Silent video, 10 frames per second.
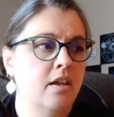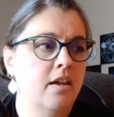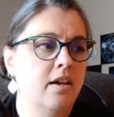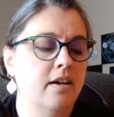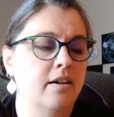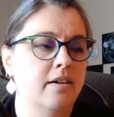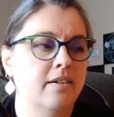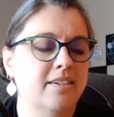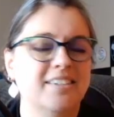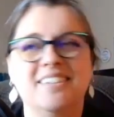
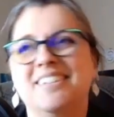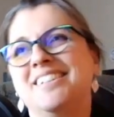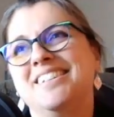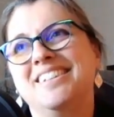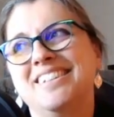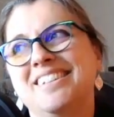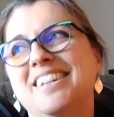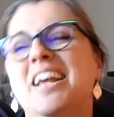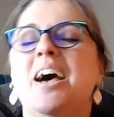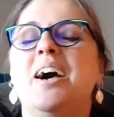
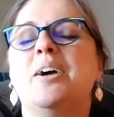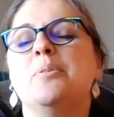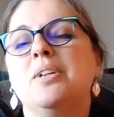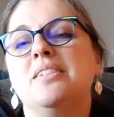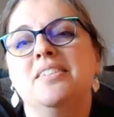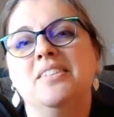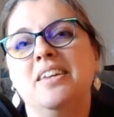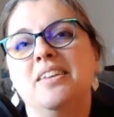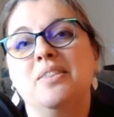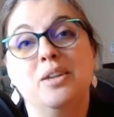I went to
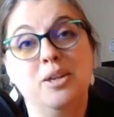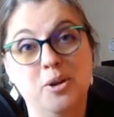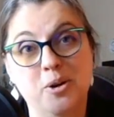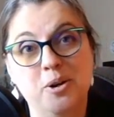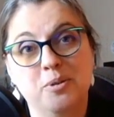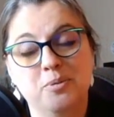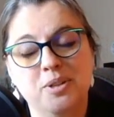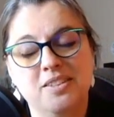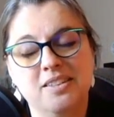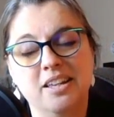see The Cure
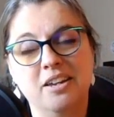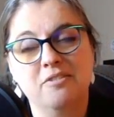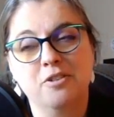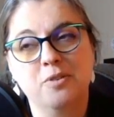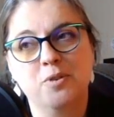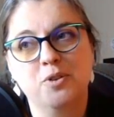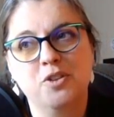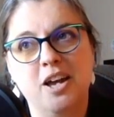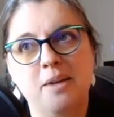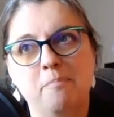recently for the first
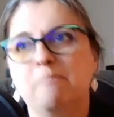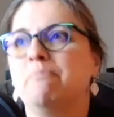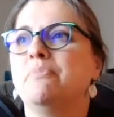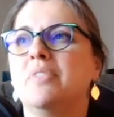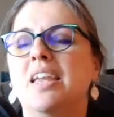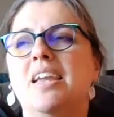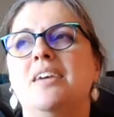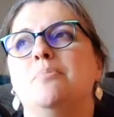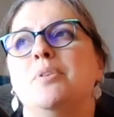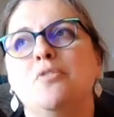time.
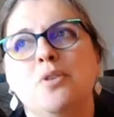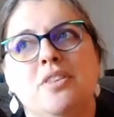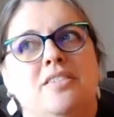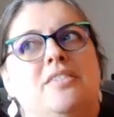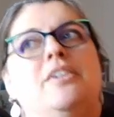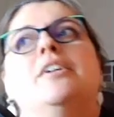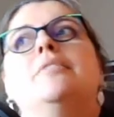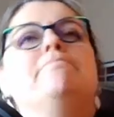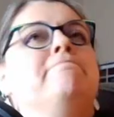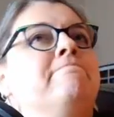And before this year,
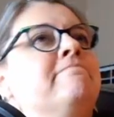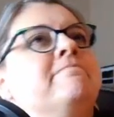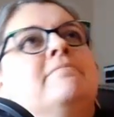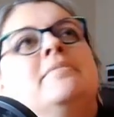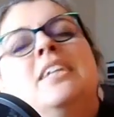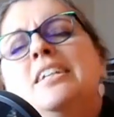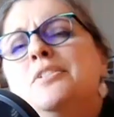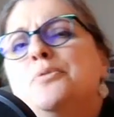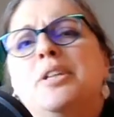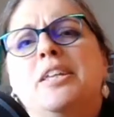I didn't
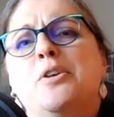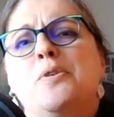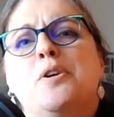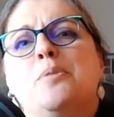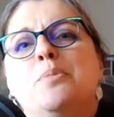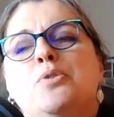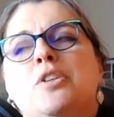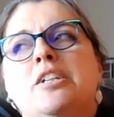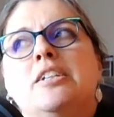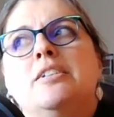really know their
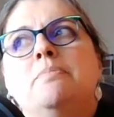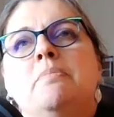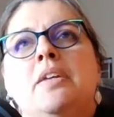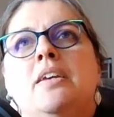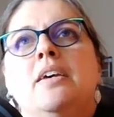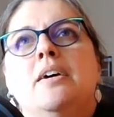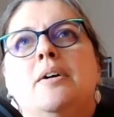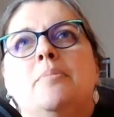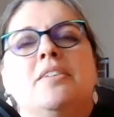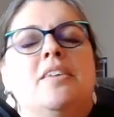music,
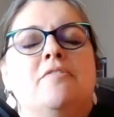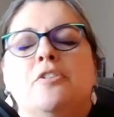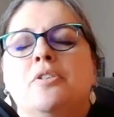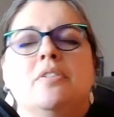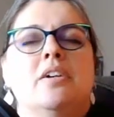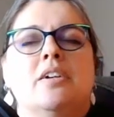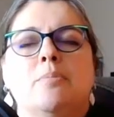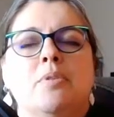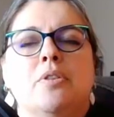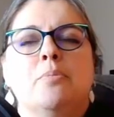except for a
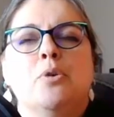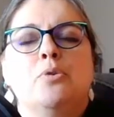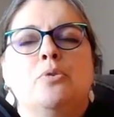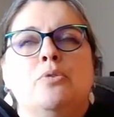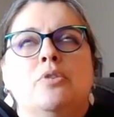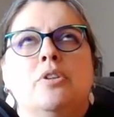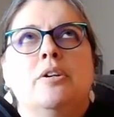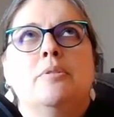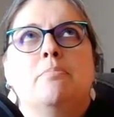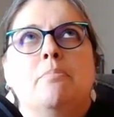couple of their most
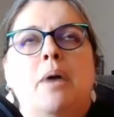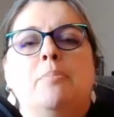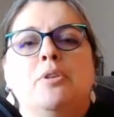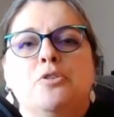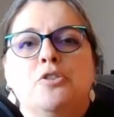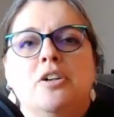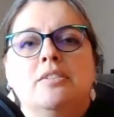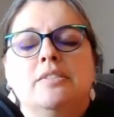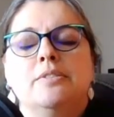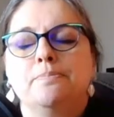popular songs.